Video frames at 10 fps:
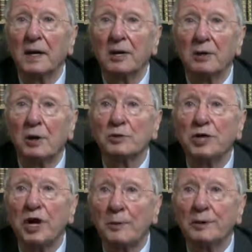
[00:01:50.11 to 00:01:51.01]
The most
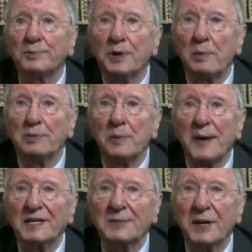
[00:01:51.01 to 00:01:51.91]
common problem
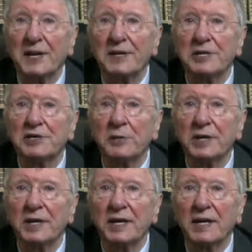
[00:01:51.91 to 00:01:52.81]
experienced
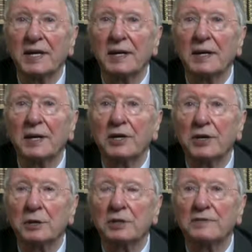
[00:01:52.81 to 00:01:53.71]
with the
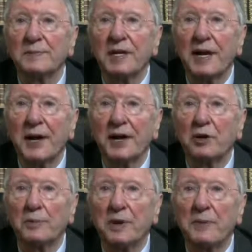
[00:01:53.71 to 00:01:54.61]
use of
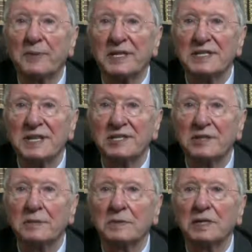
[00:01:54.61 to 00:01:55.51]
mechanical pumping
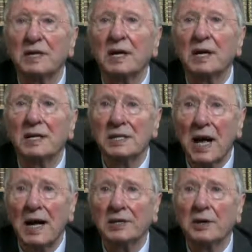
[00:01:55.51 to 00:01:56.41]
systems is
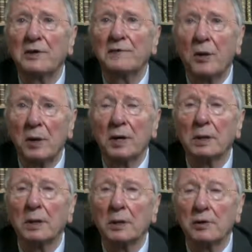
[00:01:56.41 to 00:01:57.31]
that of
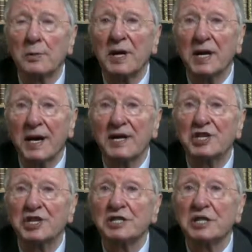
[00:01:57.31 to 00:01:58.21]
oil
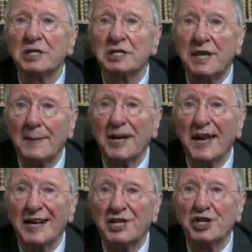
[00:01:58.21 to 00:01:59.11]
lubrication
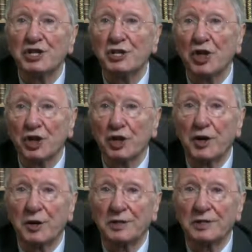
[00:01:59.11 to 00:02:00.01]
contamination
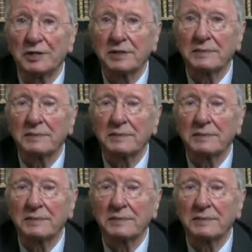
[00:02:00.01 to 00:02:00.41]
occurrence.